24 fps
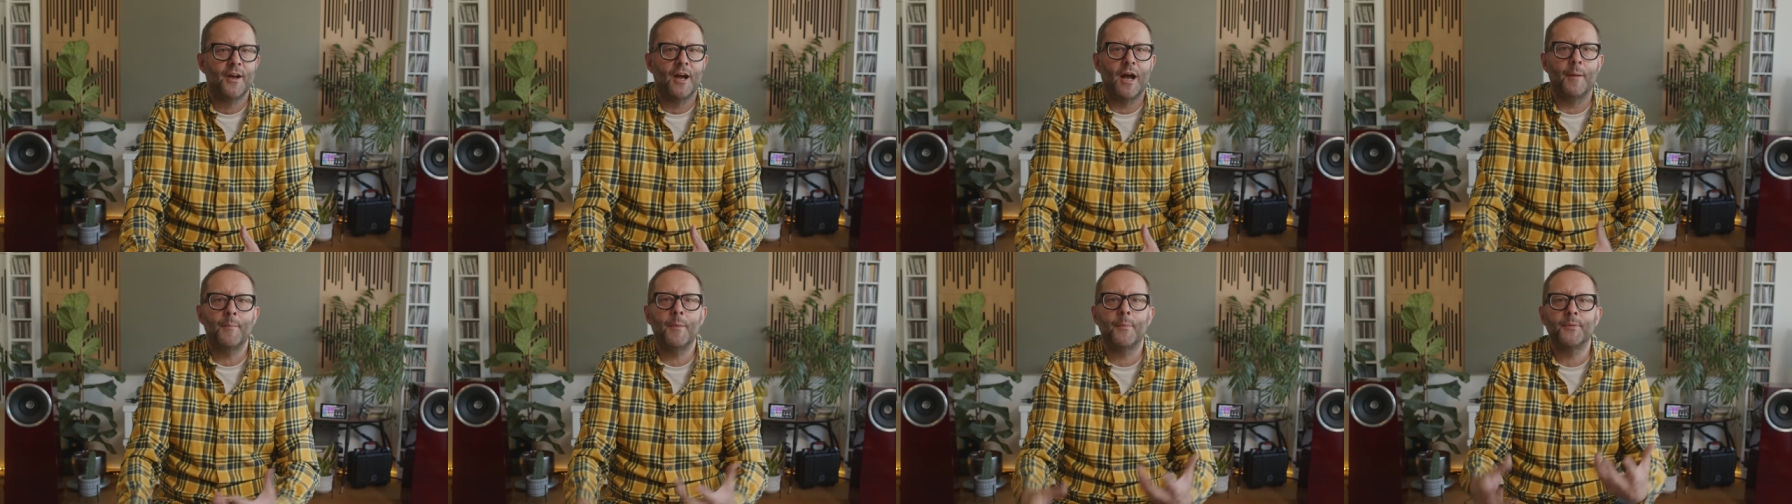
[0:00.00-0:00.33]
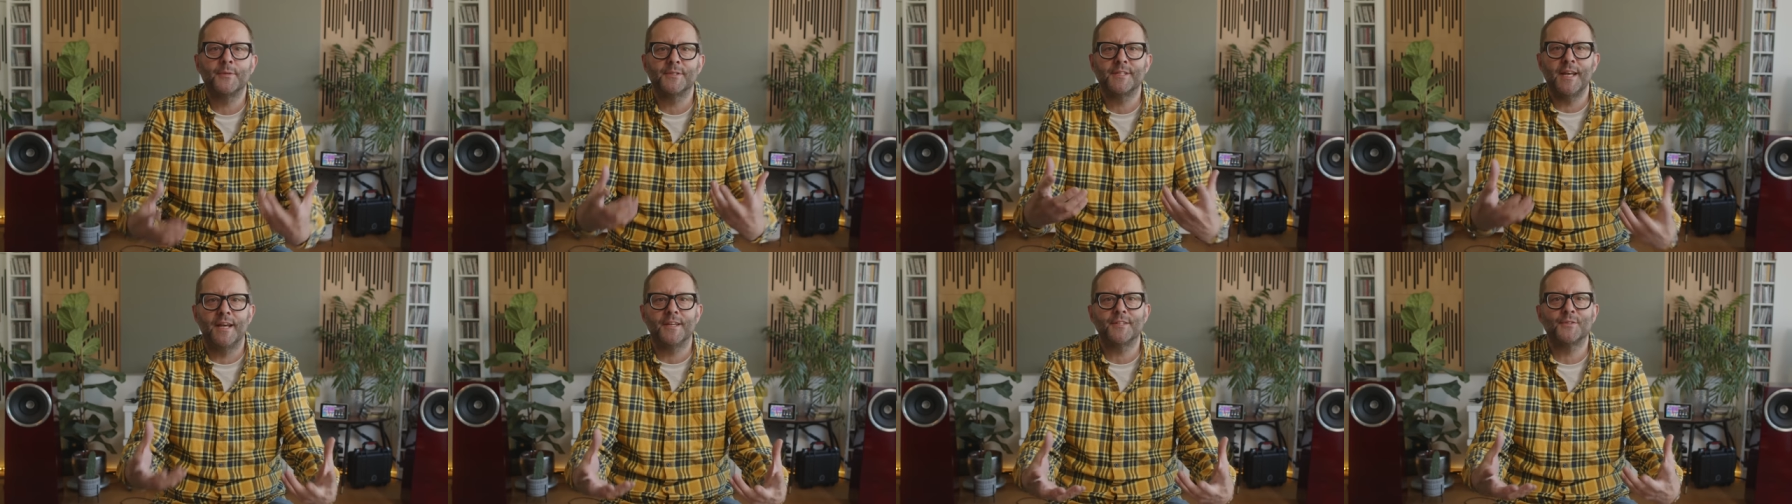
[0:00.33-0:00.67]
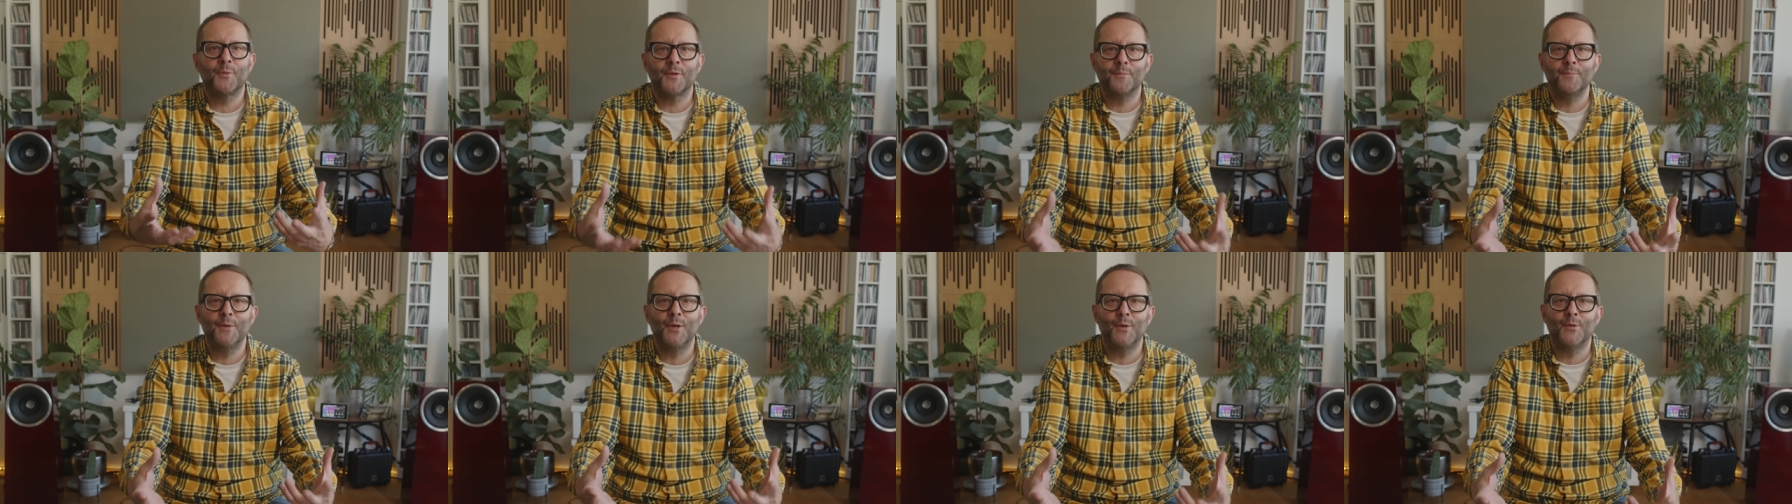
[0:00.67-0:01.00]
I'm obsessed
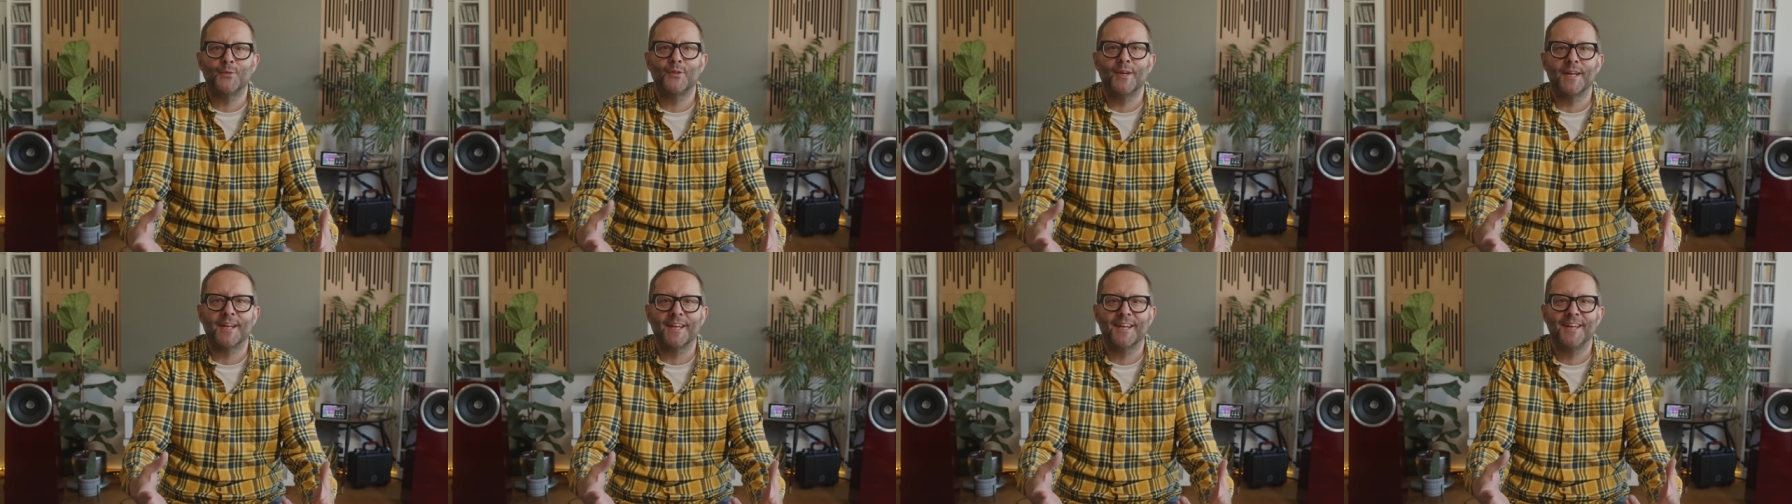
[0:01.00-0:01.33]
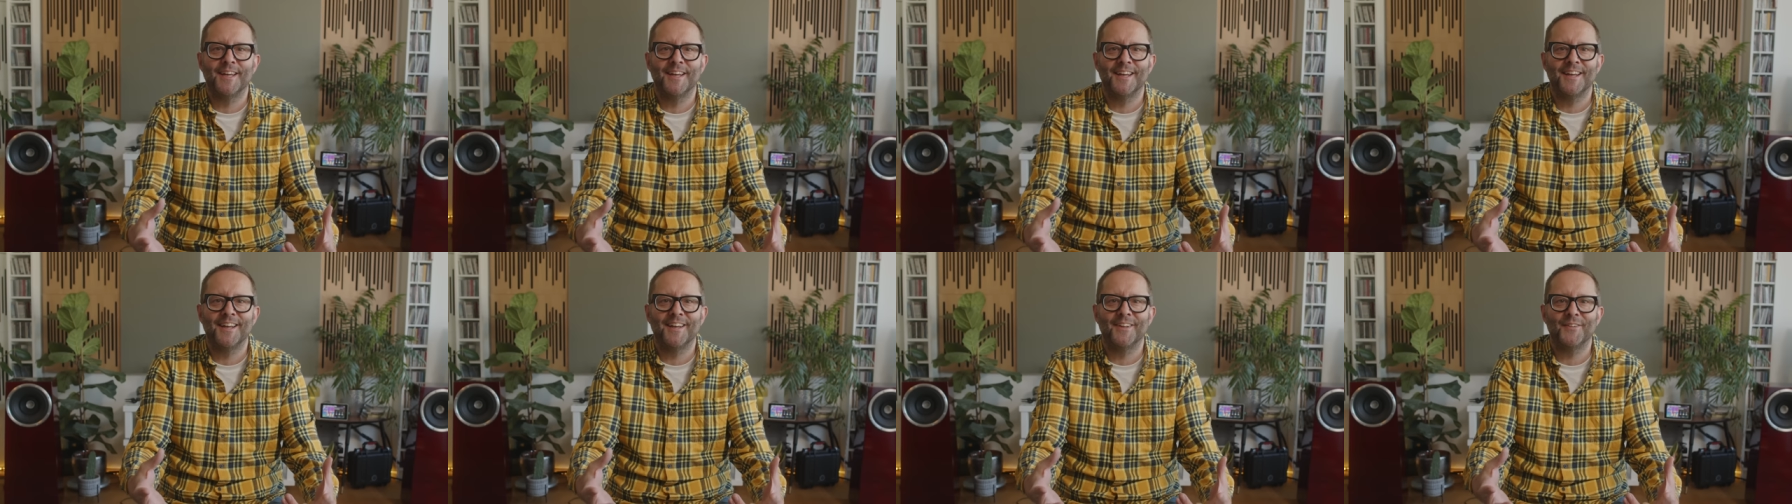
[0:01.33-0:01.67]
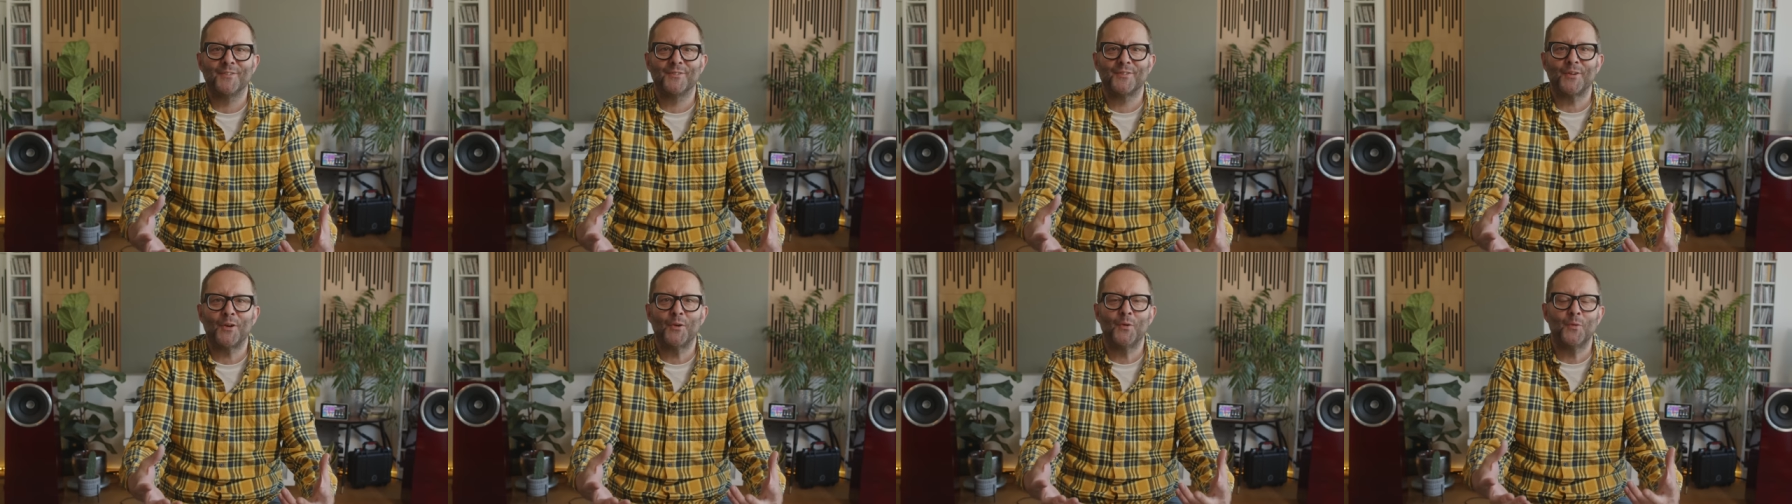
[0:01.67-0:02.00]
with music.
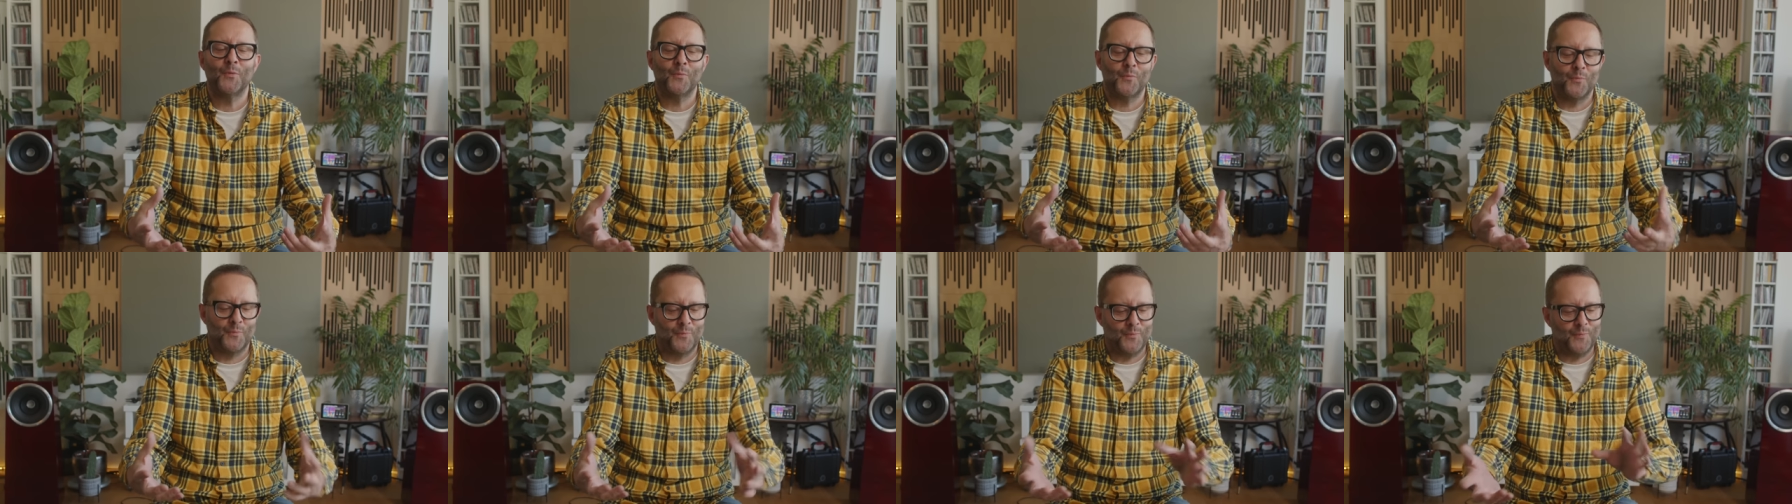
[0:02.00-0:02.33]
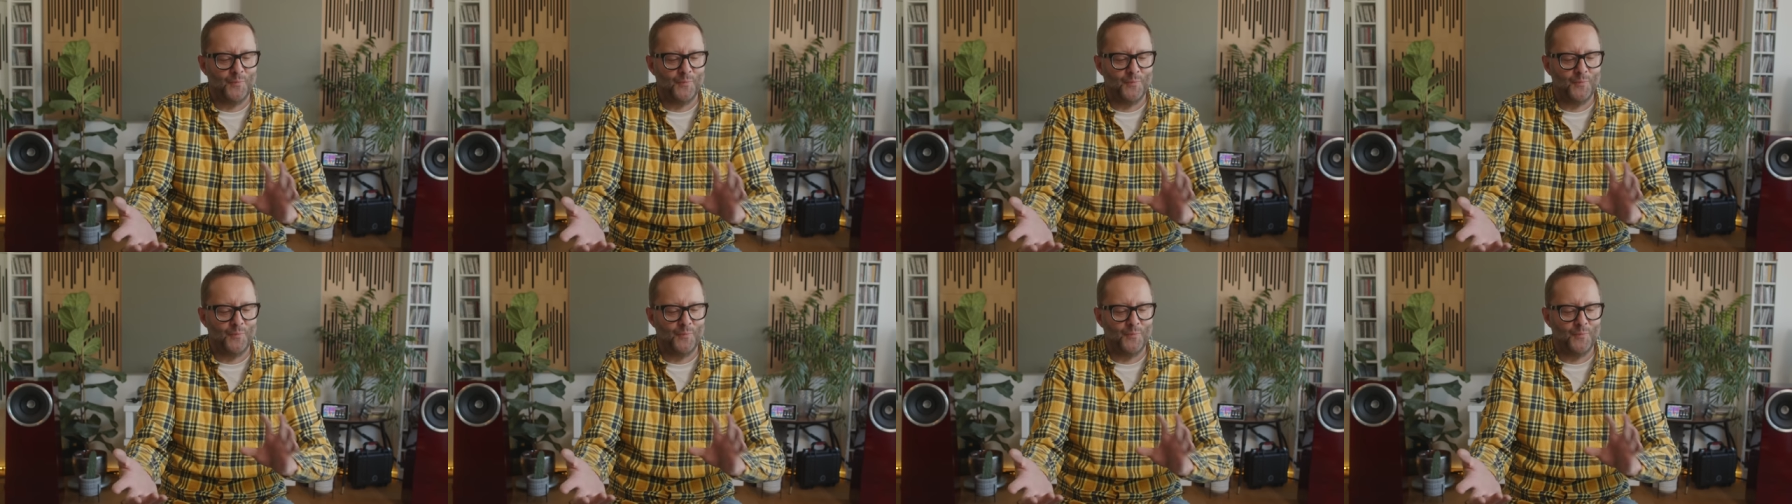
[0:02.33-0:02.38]
So